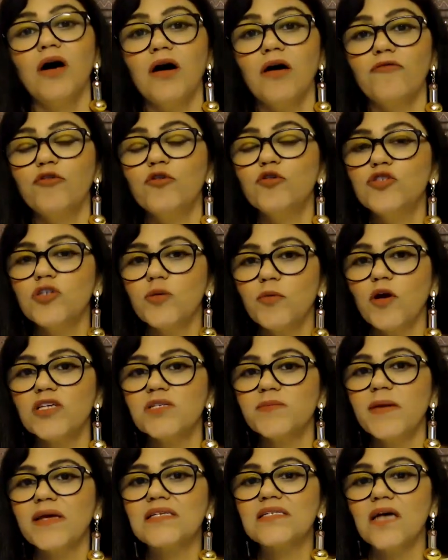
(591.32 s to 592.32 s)
future
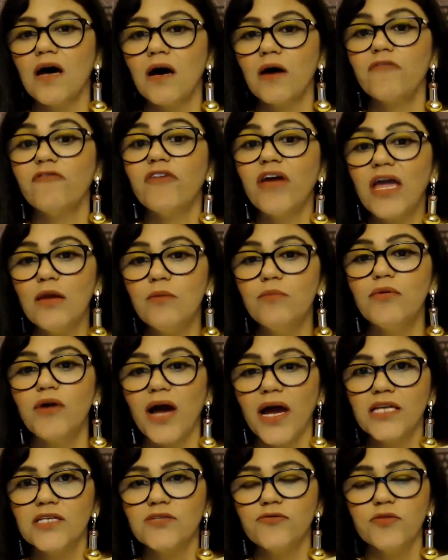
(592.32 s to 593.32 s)
prospects are very
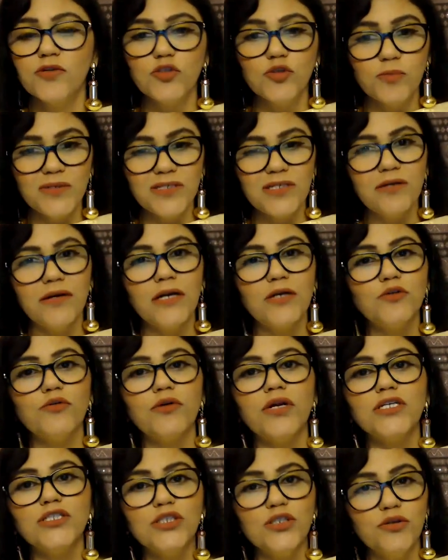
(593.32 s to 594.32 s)
bright. With Jupiter
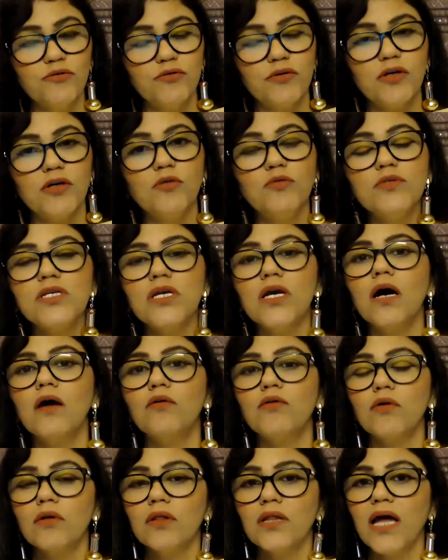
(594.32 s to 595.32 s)
retrogression, you were losing
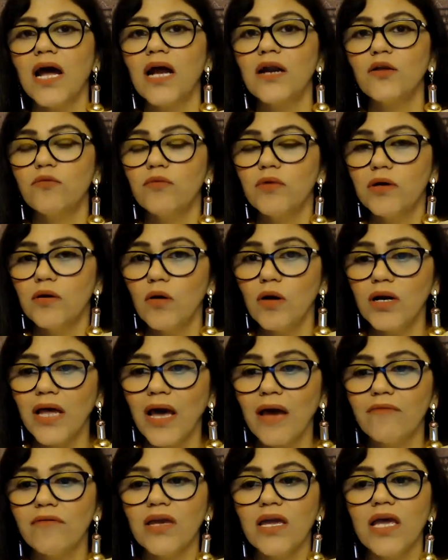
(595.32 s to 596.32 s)
out on that. You were not
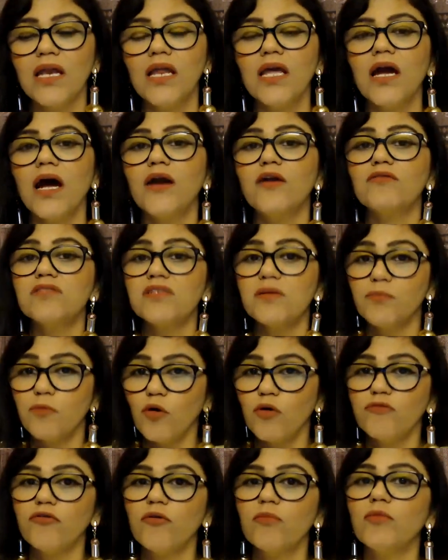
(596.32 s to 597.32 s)
having any kind of
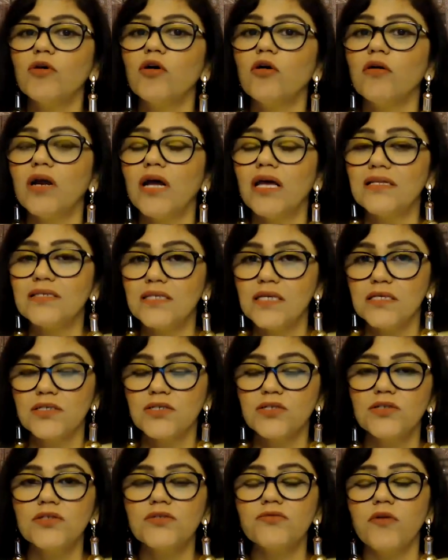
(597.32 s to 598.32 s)
support from your
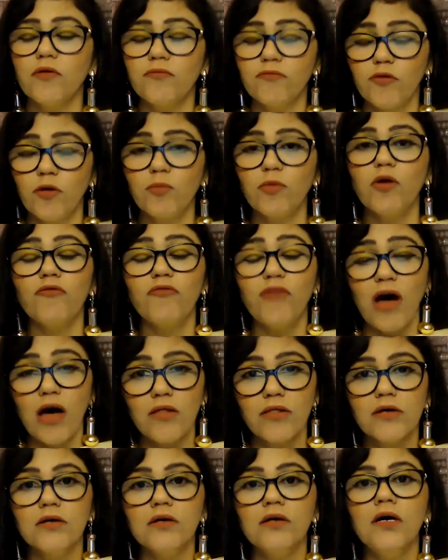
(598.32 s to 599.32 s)
ancestors or from your
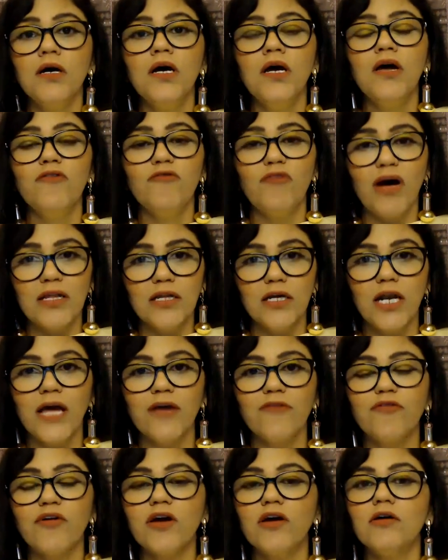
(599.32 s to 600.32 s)
father
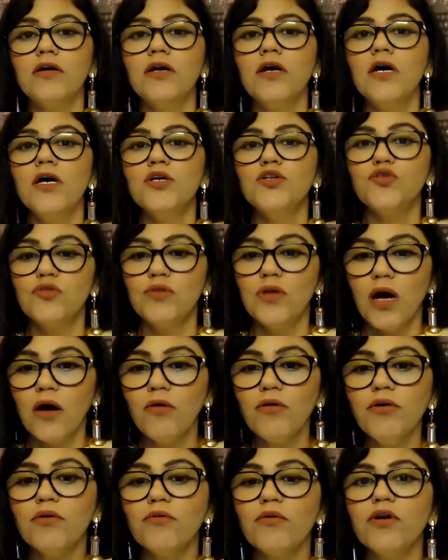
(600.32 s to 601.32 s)
life figure. So now
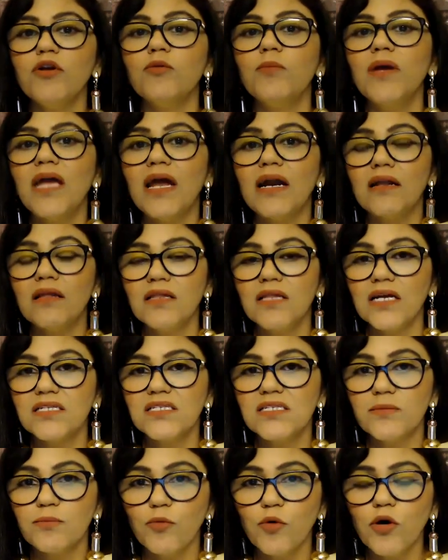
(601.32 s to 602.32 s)
you're going to be getting that
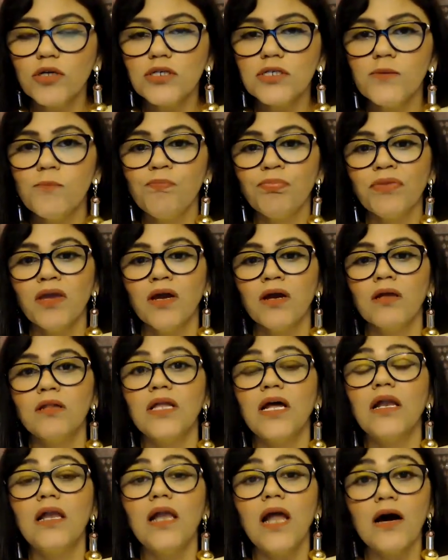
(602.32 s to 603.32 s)
support.
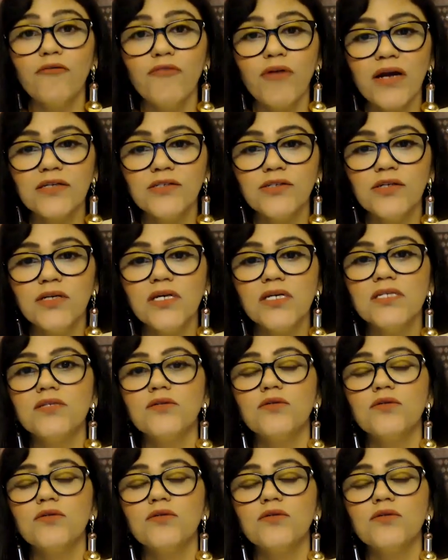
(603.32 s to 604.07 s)
The luck factor is